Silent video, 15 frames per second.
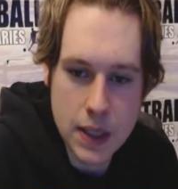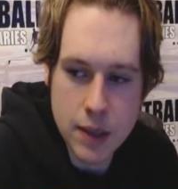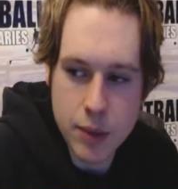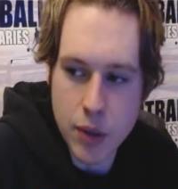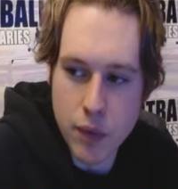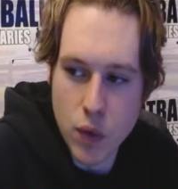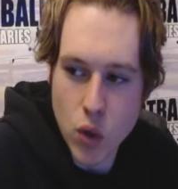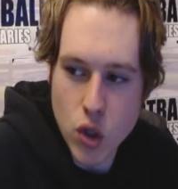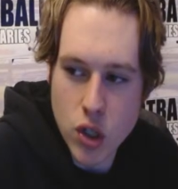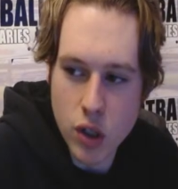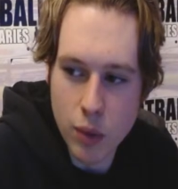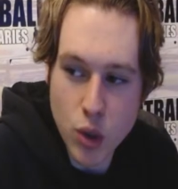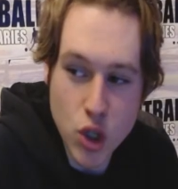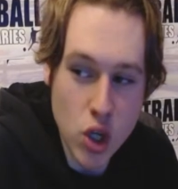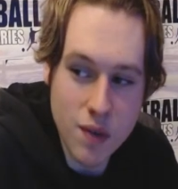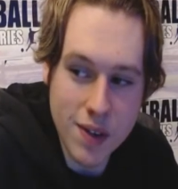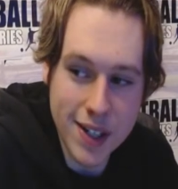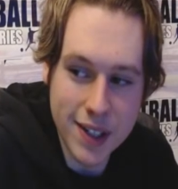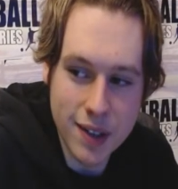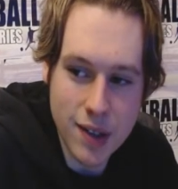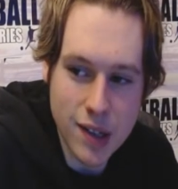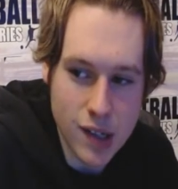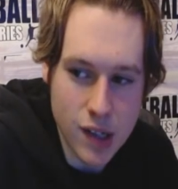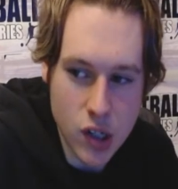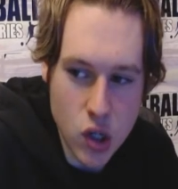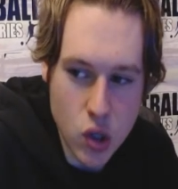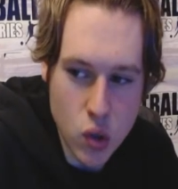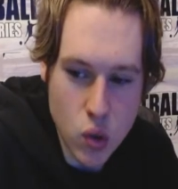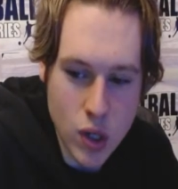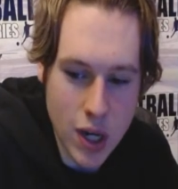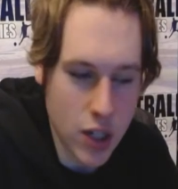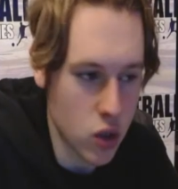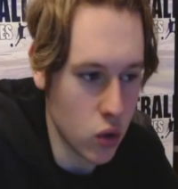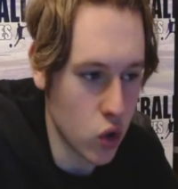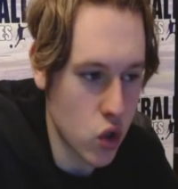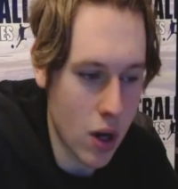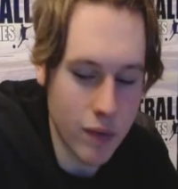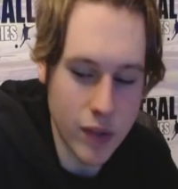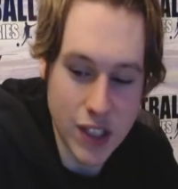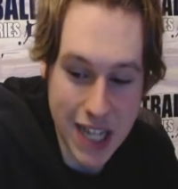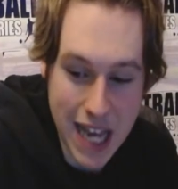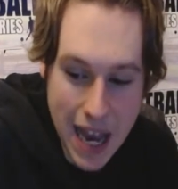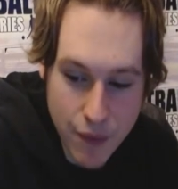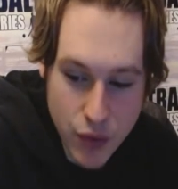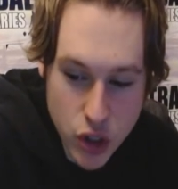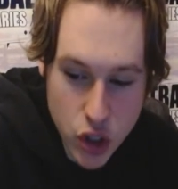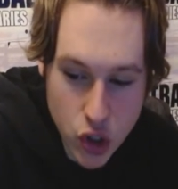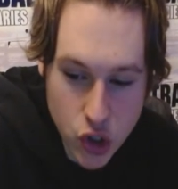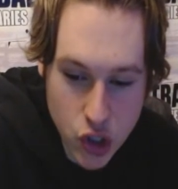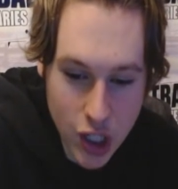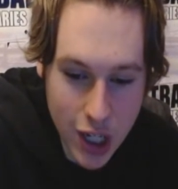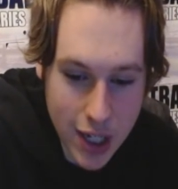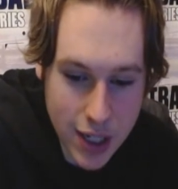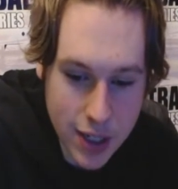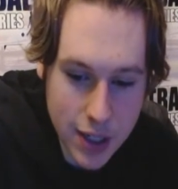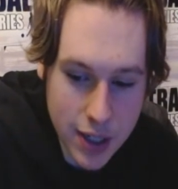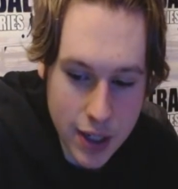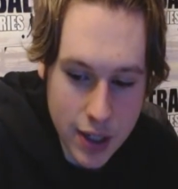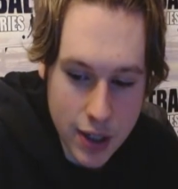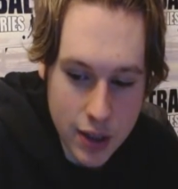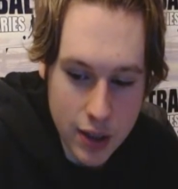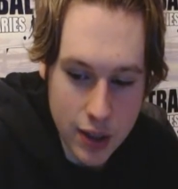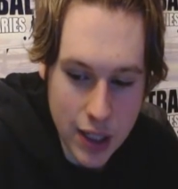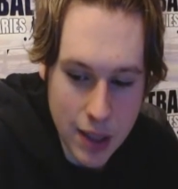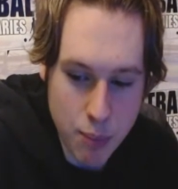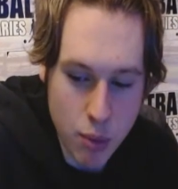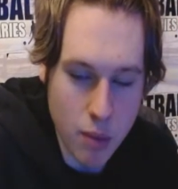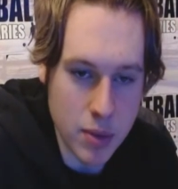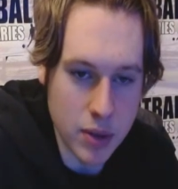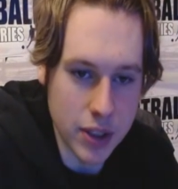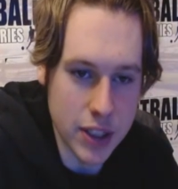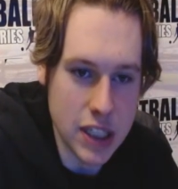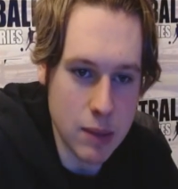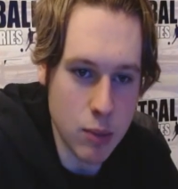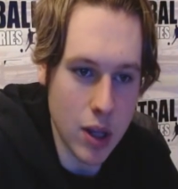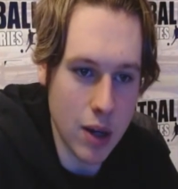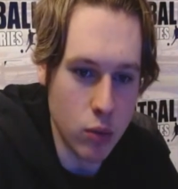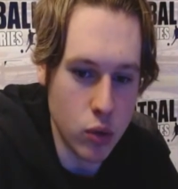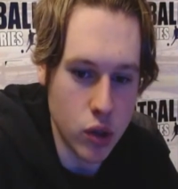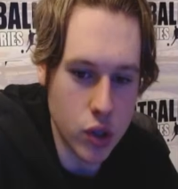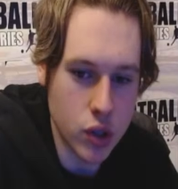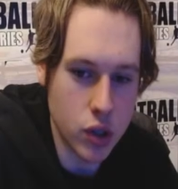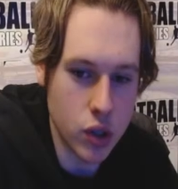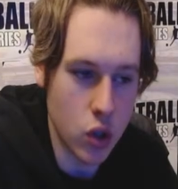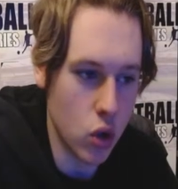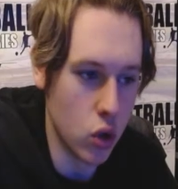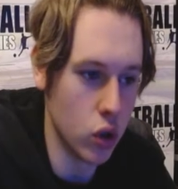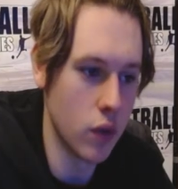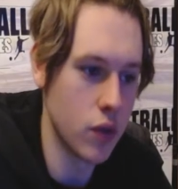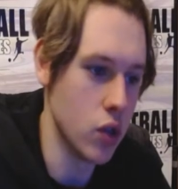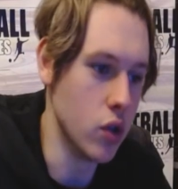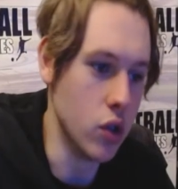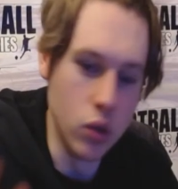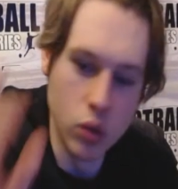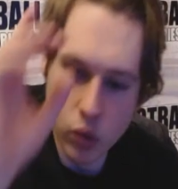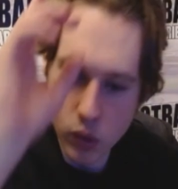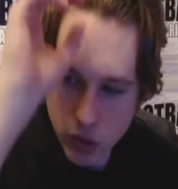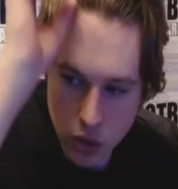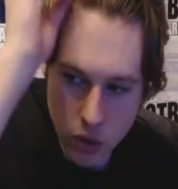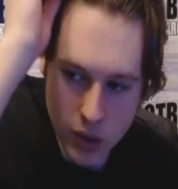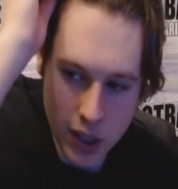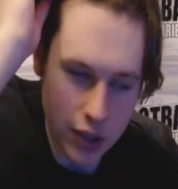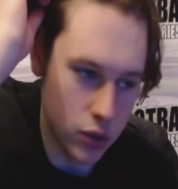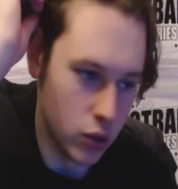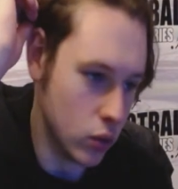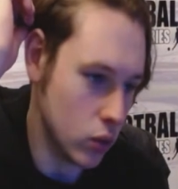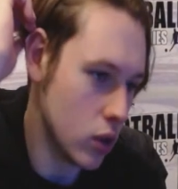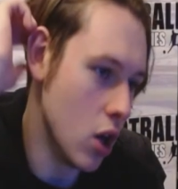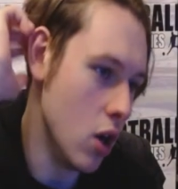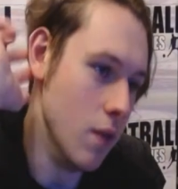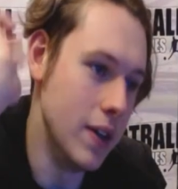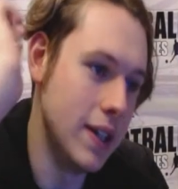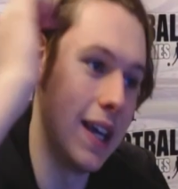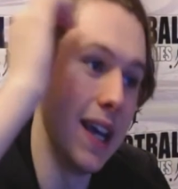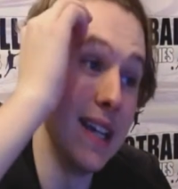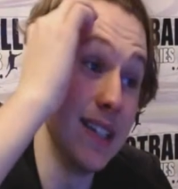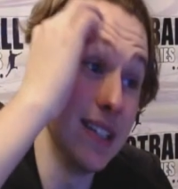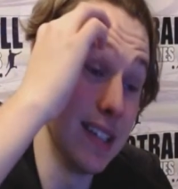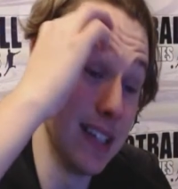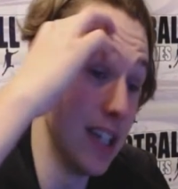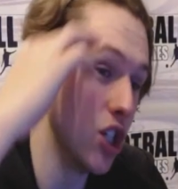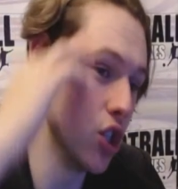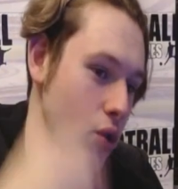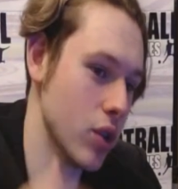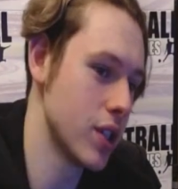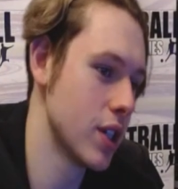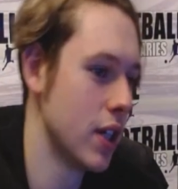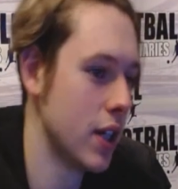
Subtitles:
Unfortunately, we should have had Newcastle travelling to Everton today in the Premier League, but that was called off due to Newcastle COVID cases and injuries.